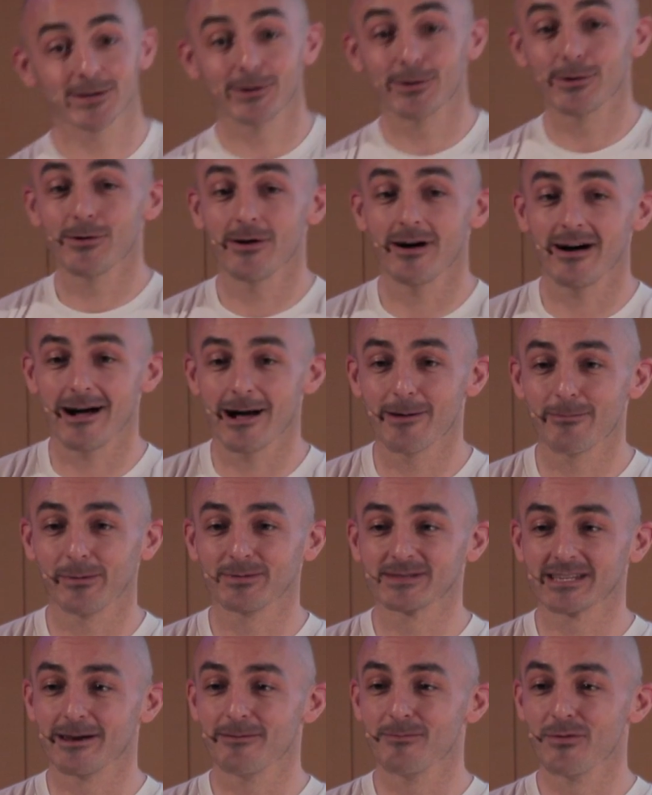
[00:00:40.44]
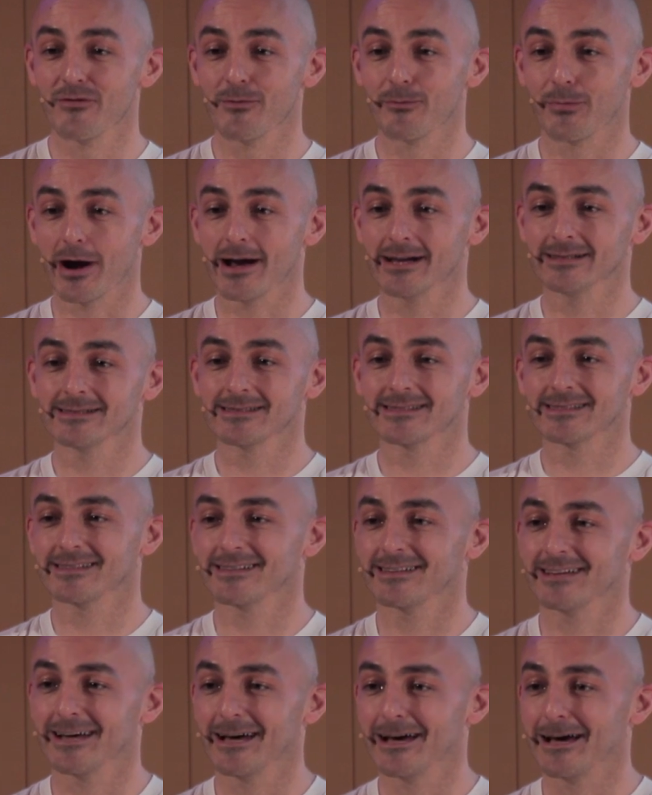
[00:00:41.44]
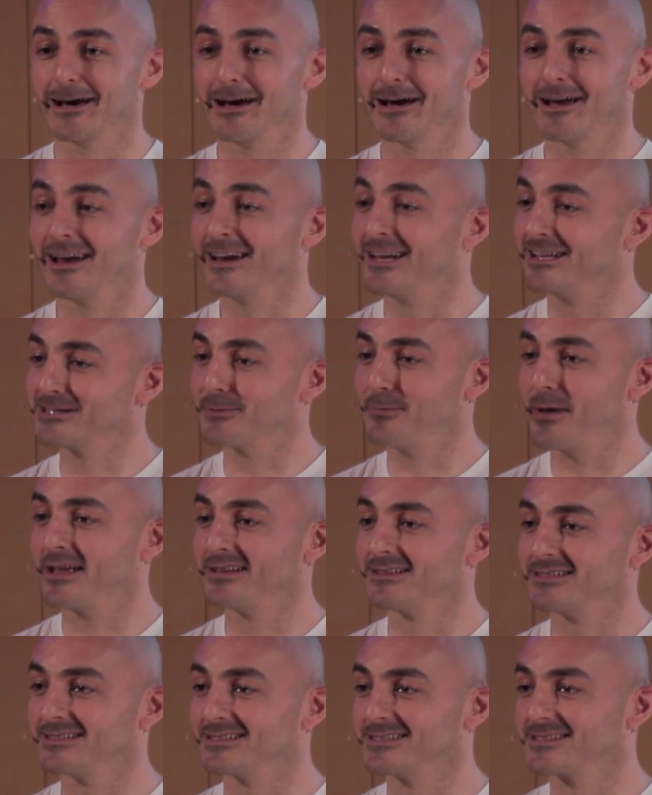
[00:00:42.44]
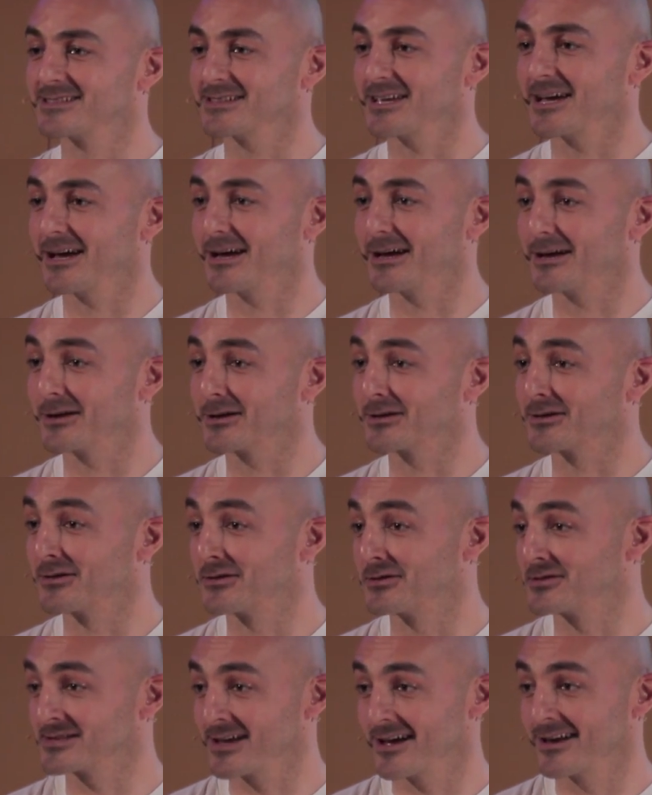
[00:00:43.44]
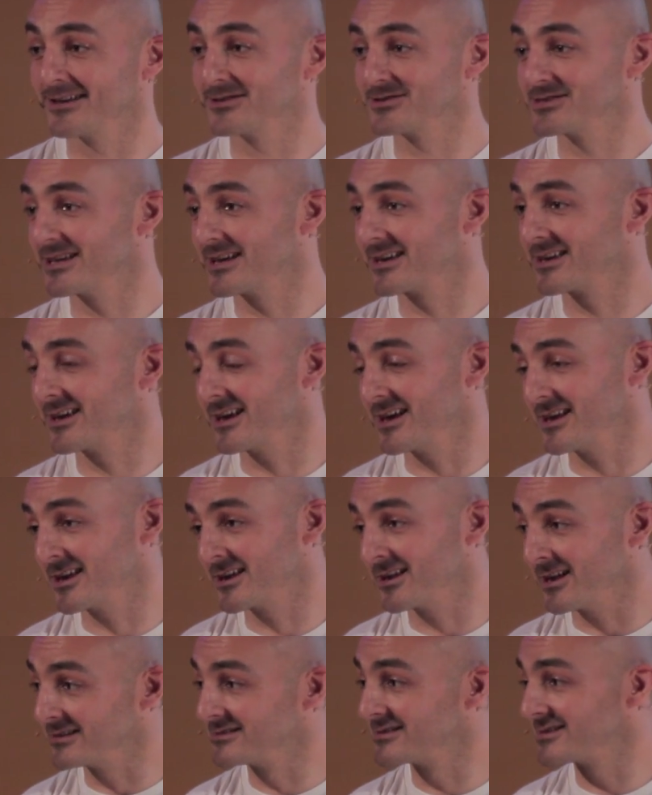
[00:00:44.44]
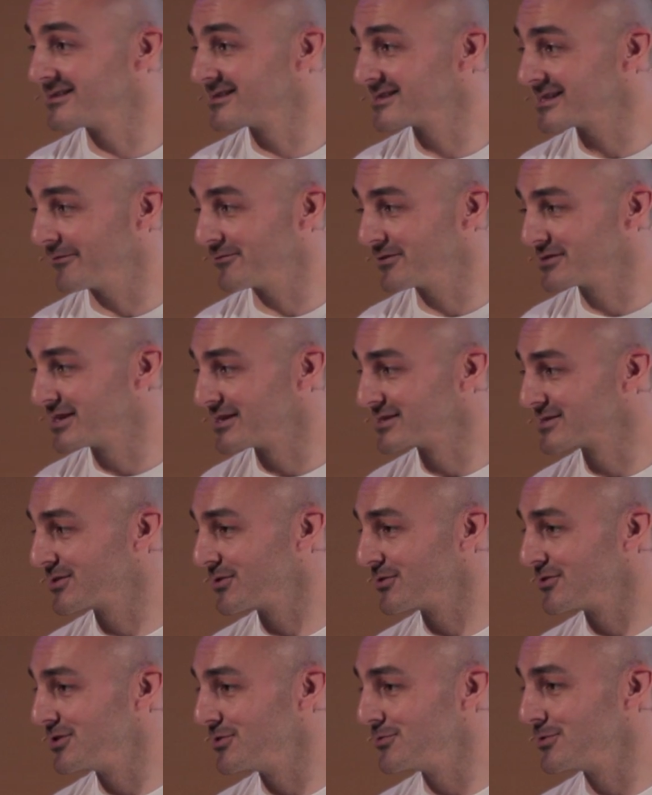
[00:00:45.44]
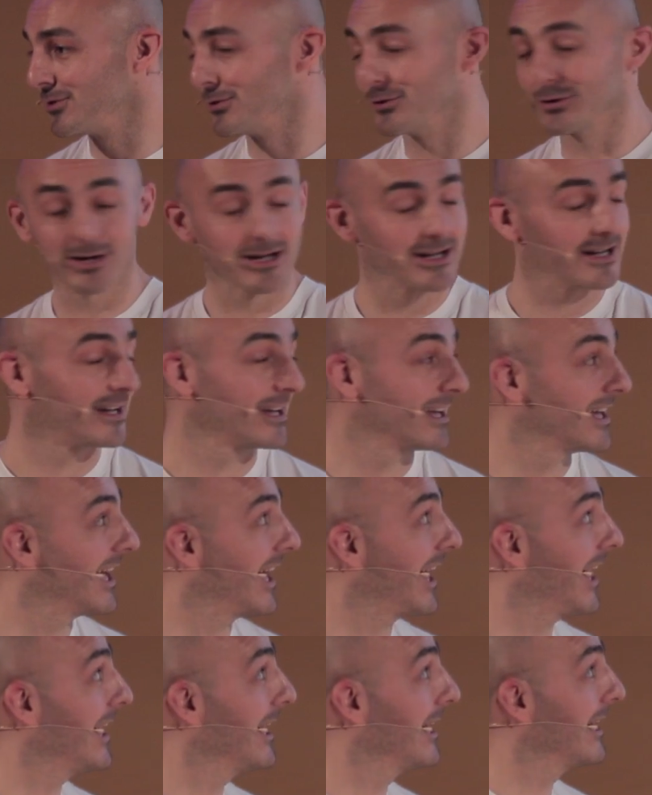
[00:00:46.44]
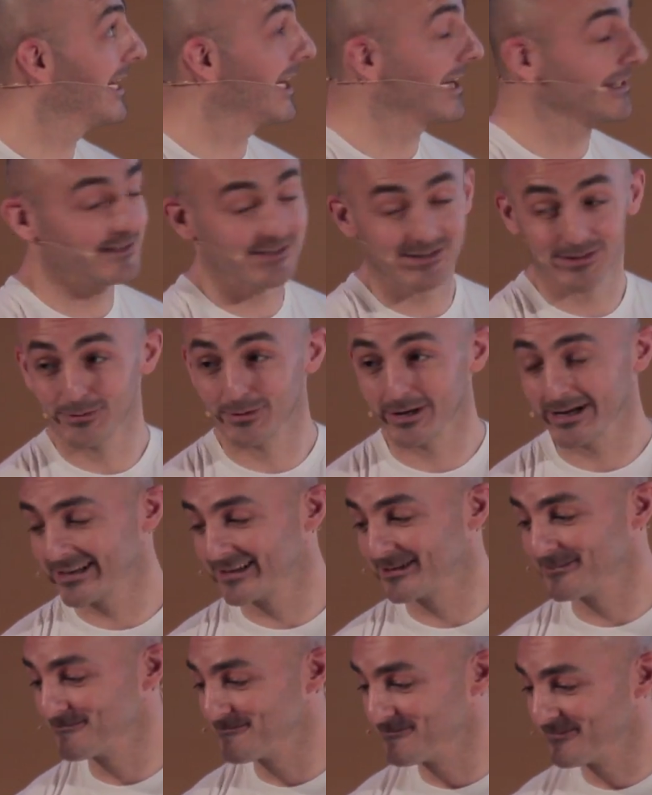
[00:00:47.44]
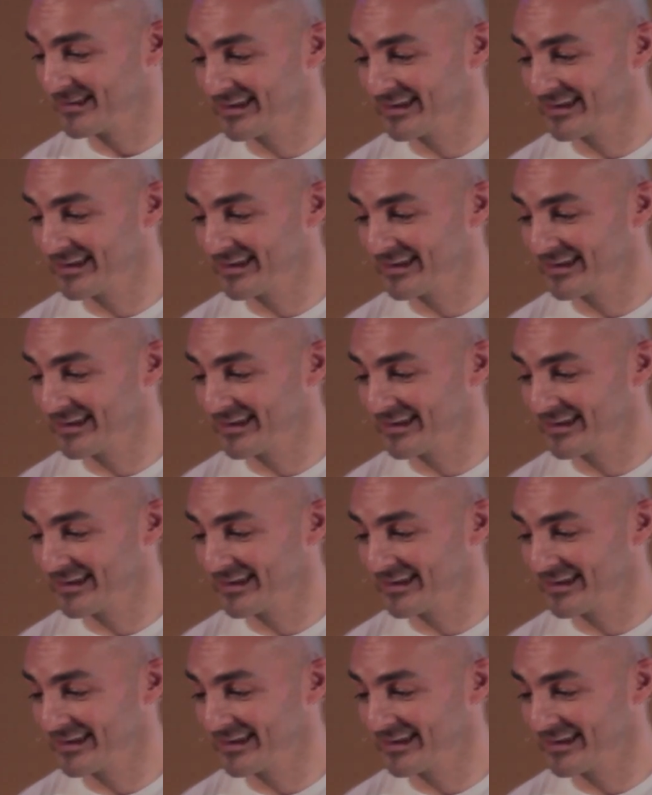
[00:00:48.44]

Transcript: So I'm representing Moving Brands, uh, an independent uh, design agency in, in London, San Francisco, New York, uh, and Zurich.